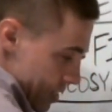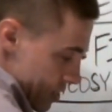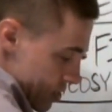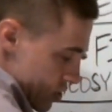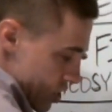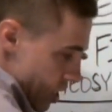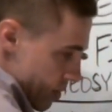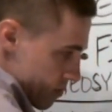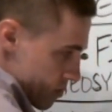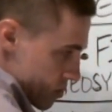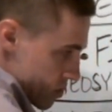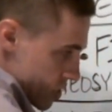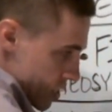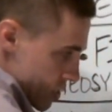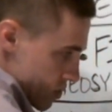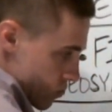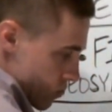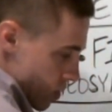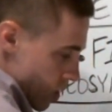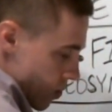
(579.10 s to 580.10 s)
Chapter
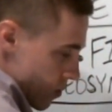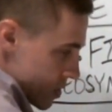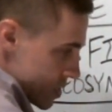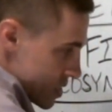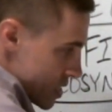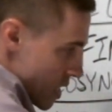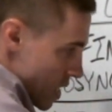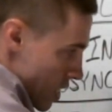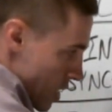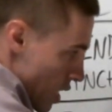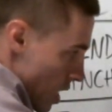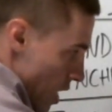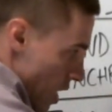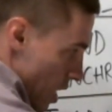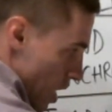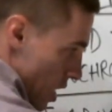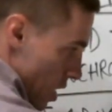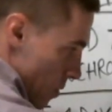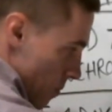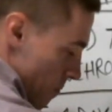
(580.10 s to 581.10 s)
6, we'll always take
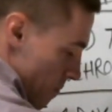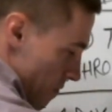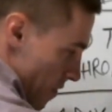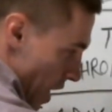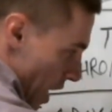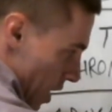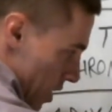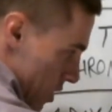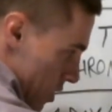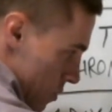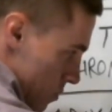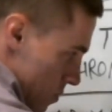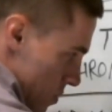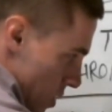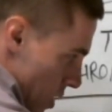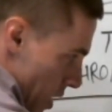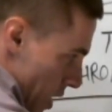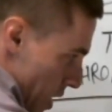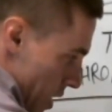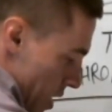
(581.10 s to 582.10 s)
values
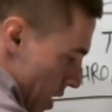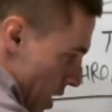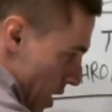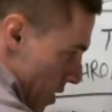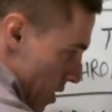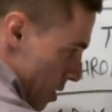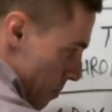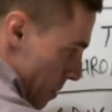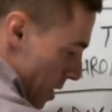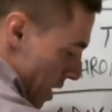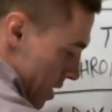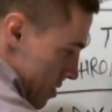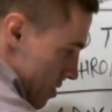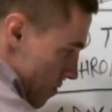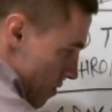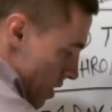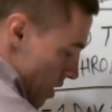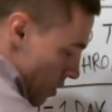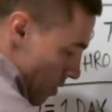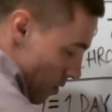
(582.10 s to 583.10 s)
like the mass of
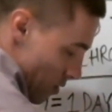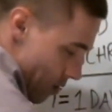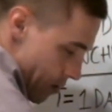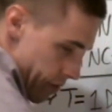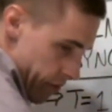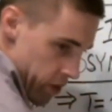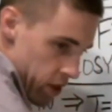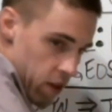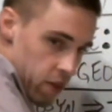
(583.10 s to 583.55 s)
the Earth,